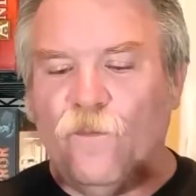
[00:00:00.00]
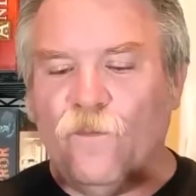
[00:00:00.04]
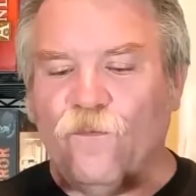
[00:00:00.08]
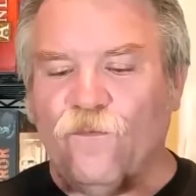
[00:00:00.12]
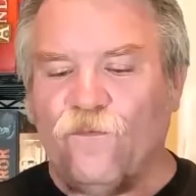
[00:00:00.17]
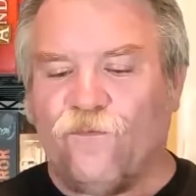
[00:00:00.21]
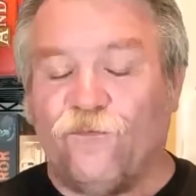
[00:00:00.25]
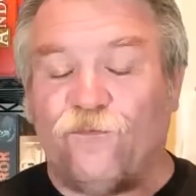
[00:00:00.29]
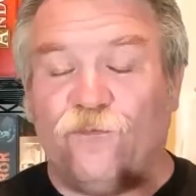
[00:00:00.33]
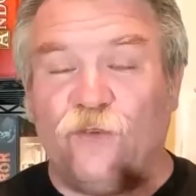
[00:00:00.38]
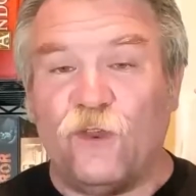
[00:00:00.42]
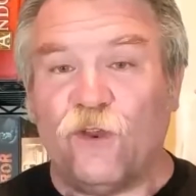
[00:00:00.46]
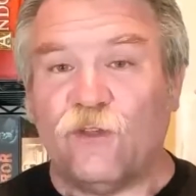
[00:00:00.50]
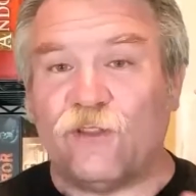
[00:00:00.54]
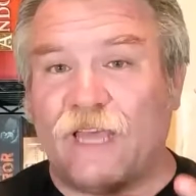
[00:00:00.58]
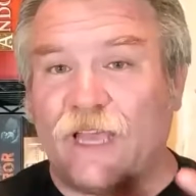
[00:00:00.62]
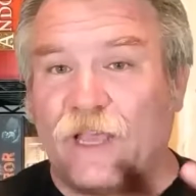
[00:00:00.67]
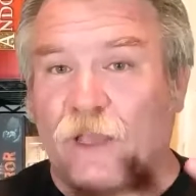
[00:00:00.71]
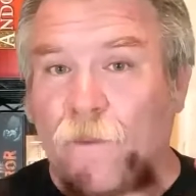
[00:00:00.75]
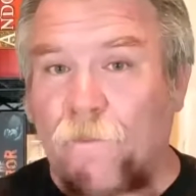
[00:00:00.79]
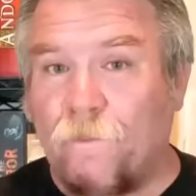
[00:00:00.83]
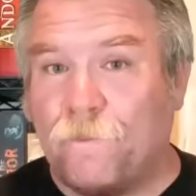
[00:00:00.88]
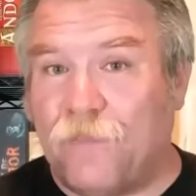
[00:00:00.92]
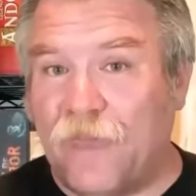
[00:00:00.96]
feel
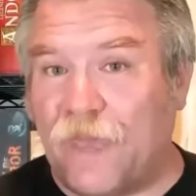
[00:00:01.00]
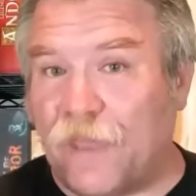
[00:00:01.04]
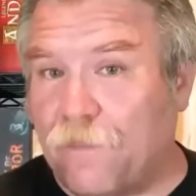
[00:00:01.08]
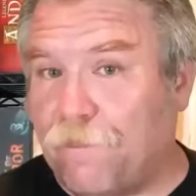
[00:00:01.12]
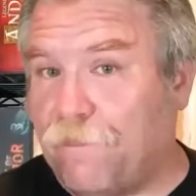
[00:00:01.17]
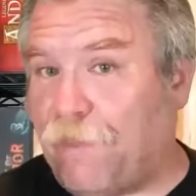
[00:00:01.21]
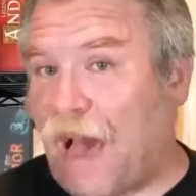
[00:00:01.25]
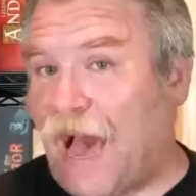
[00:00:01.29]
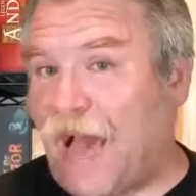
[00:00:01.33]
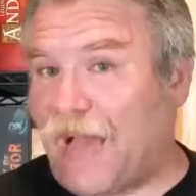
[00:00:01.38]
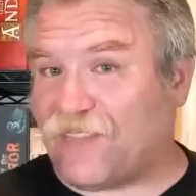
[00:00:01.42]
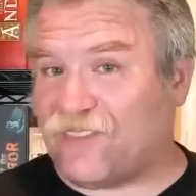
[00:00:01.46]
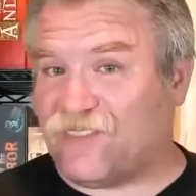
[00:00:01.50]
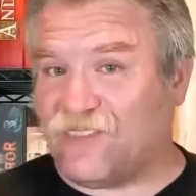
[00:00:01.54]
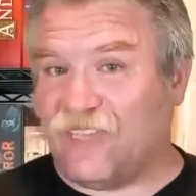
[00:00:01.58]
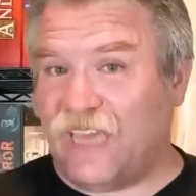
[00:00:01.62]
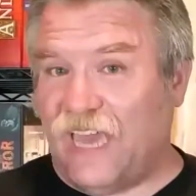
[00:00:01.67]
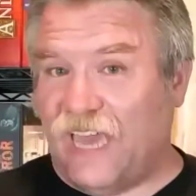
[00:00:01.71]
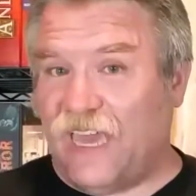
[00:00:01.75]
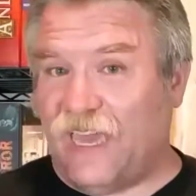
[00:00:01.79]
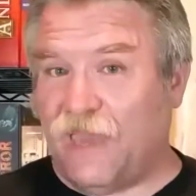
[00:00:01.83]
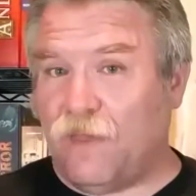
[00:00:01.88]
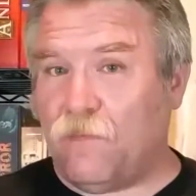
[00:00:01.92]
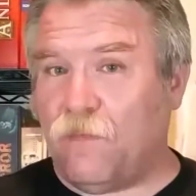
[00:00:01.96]
like a big box
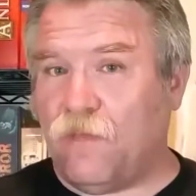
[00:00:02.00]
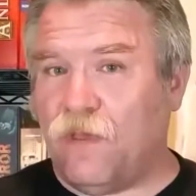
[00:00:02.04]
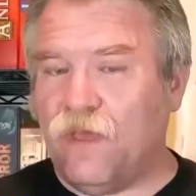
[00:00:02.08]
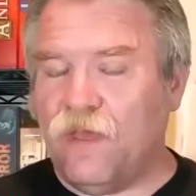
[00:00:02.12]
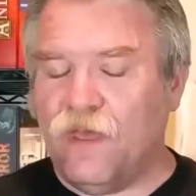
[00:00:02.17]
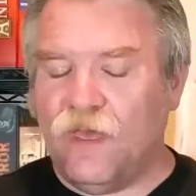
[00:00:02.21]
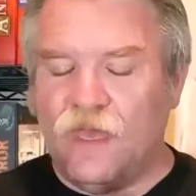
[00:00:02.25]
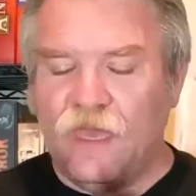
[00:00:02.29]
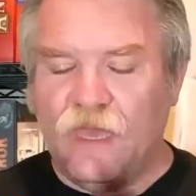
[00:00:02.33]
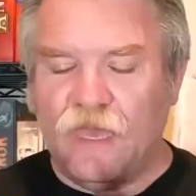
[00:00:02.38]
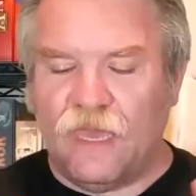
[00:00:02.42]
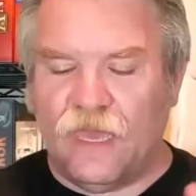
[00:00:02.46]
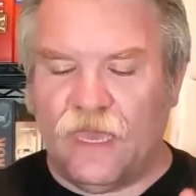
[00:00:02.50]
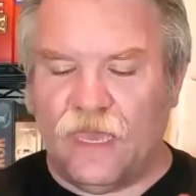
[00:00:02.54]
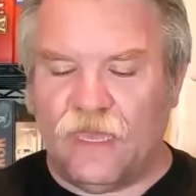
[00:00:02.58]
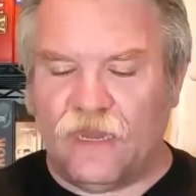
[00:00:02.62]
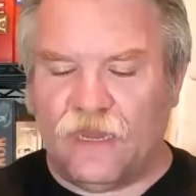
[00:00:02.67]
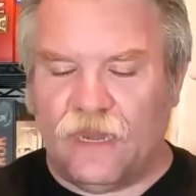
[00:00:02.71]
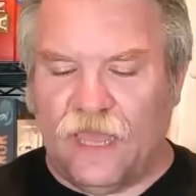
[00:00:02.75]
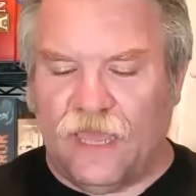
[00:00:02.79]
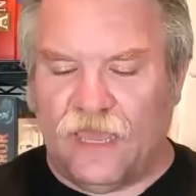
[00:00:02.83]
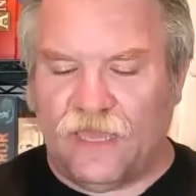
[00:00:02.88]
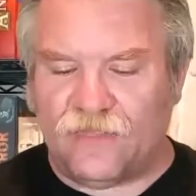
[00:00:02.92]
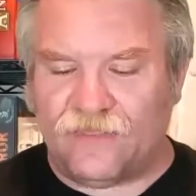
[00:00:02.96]
game
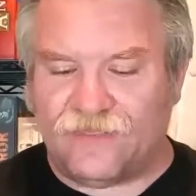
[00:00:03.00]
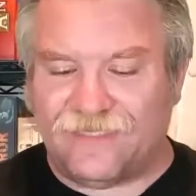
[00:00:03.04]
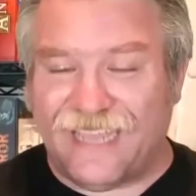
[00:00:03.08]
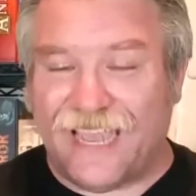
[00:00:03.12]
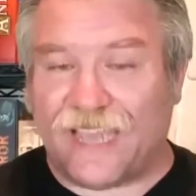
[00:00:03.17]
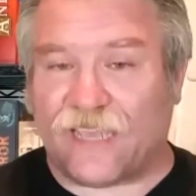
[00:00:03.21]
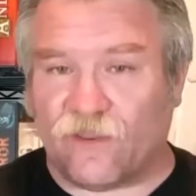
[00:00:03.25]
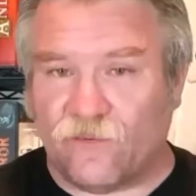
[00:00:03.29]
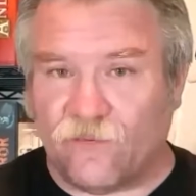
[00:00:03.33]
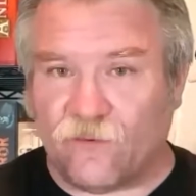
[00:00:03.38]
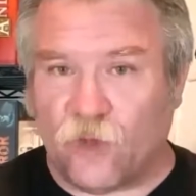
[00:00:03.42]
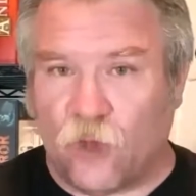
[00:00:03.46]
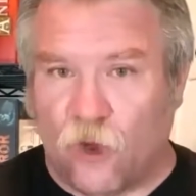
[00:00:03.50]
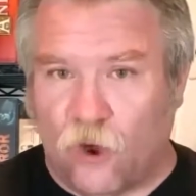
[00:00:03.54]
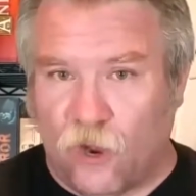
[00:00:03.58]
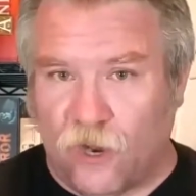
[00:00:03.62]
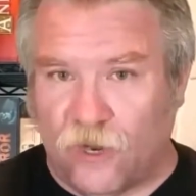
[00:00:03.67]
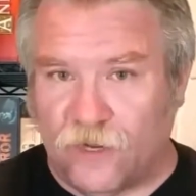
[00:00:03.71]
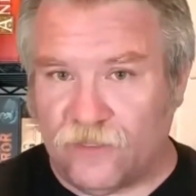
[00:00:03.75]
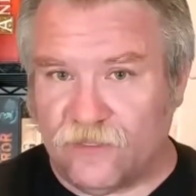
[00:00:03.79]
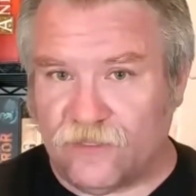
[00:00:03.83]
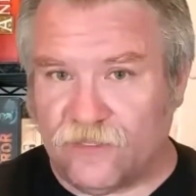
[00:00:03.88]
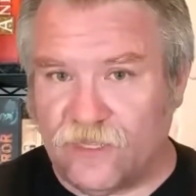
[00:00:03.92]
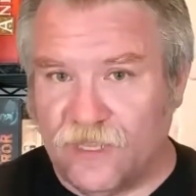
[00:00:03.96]
in a deck of
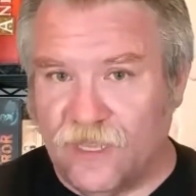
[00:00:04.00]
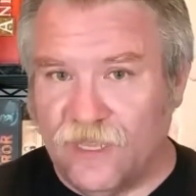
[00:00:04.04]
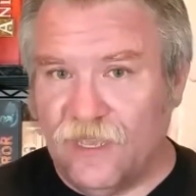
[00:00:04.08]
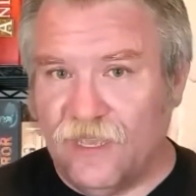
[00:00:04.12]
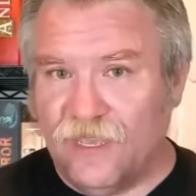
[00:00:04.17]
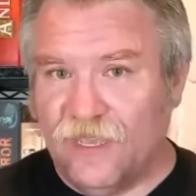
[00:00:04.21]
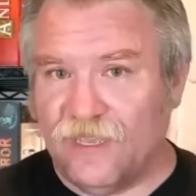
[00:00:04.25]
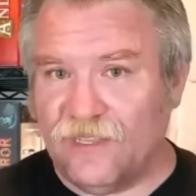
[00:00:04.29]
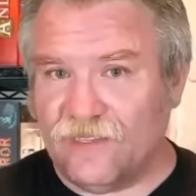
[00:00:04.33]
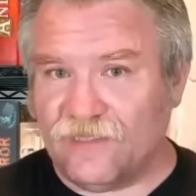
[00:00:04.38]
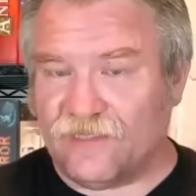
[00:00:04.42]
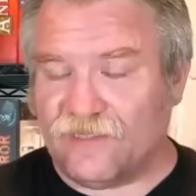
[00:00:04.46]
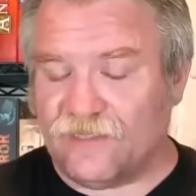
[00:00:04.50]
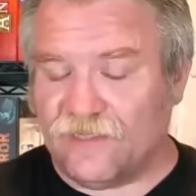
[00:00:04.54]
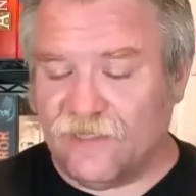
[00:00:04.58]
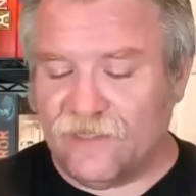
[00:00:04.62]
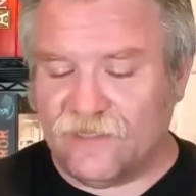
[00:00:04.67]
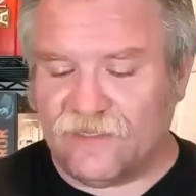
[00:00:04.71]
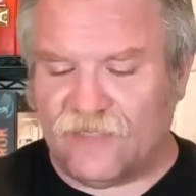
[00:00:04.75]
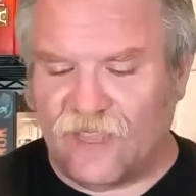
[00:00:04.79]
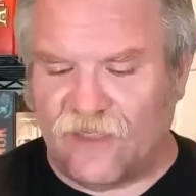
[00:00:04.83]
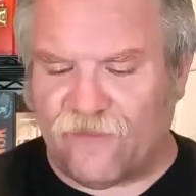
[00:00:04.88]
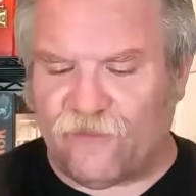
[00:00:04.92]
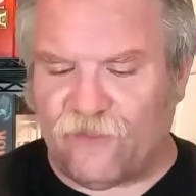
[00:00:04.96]
cards is
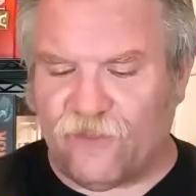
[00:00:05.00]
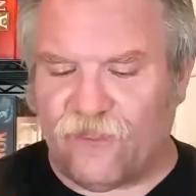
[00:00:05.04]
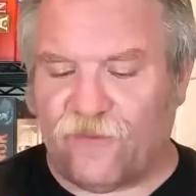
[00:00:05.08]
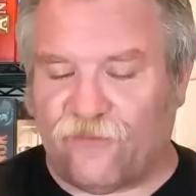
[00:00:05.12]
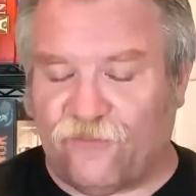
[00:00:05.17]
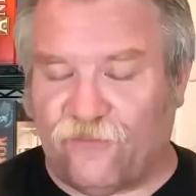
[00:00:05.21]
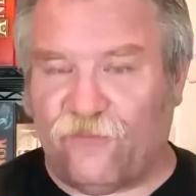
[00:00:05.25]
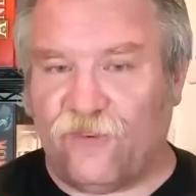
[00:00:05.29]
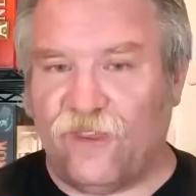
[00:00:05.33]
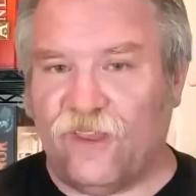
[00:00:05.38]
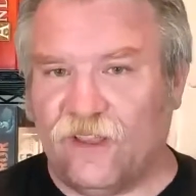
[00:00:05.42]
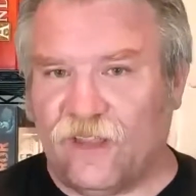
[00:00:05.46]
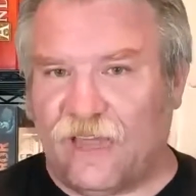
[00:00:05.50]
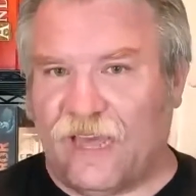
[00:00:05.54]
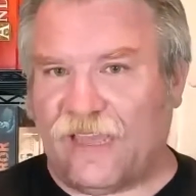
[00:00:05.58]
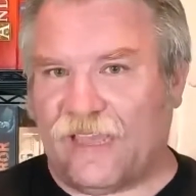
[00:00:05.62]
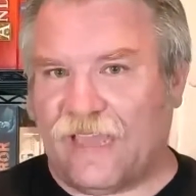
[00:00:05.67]
definitely the feel I